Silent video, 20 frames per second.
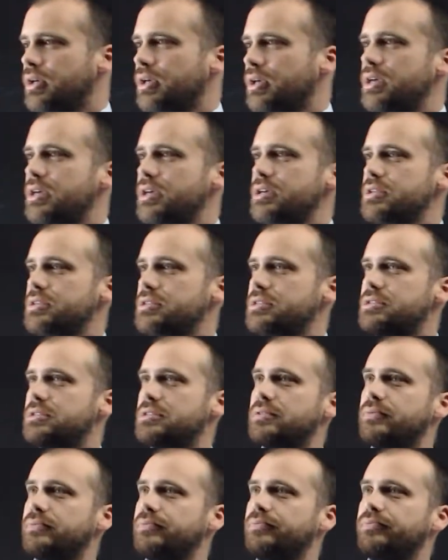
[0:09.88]
Here's
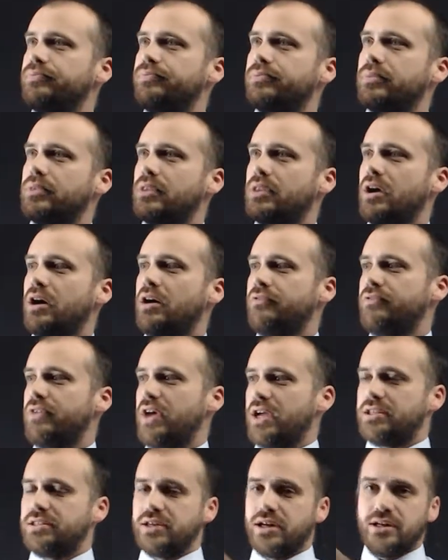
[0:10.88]
a
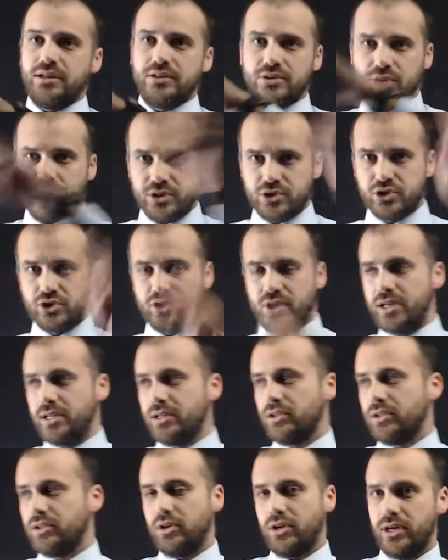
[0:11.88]
vector, a straight
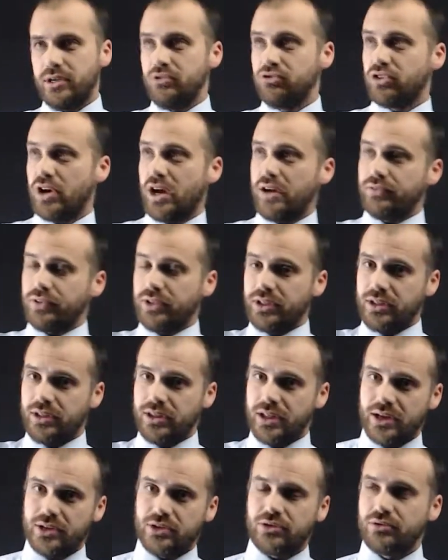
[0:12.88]
line traveling in
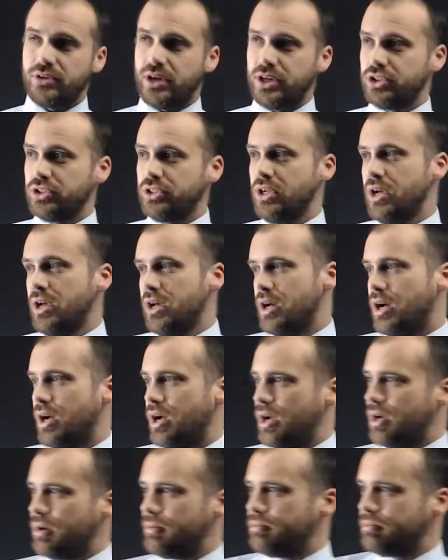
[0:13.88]
that direction.
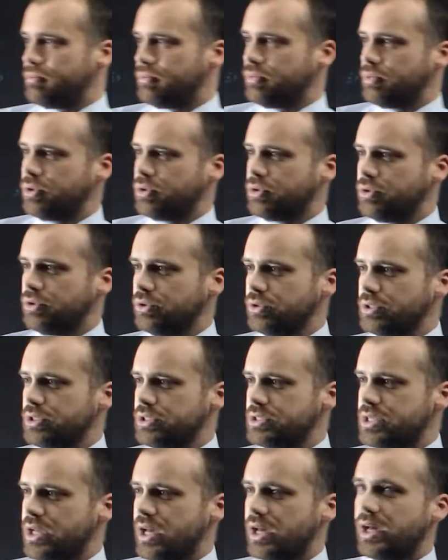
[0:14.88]
Um, we'll call
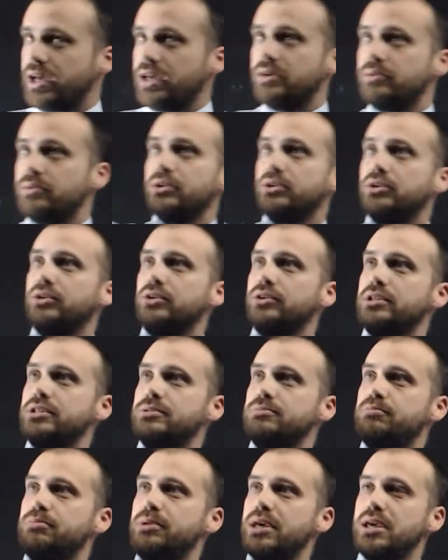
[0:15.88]
this A, we'll call this
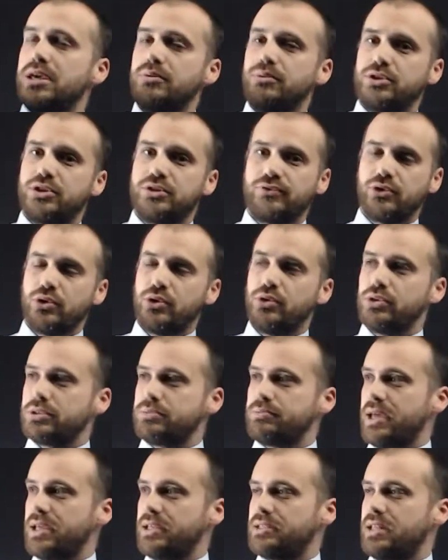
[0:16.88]
B, which of course
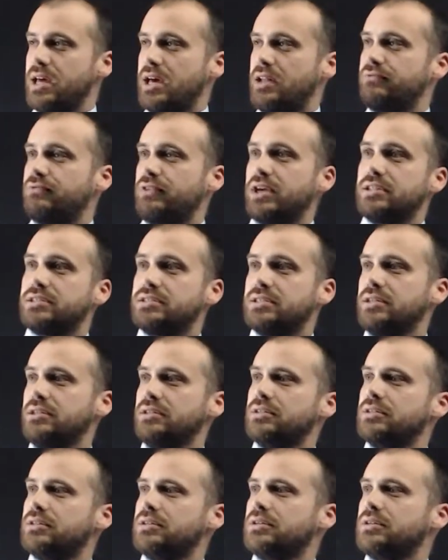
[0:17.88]
makes that vector
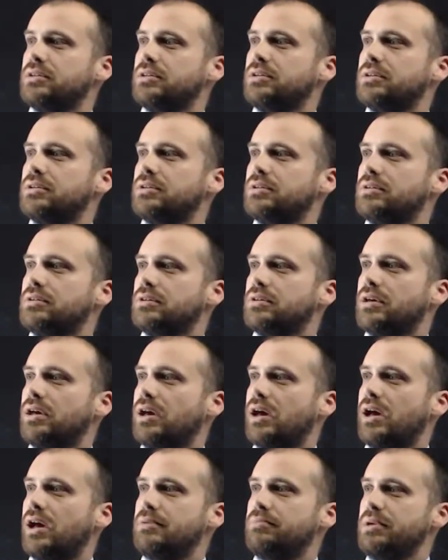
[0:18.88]

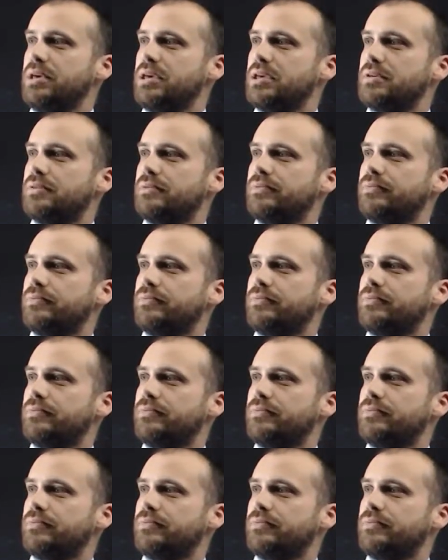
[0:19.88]
AB.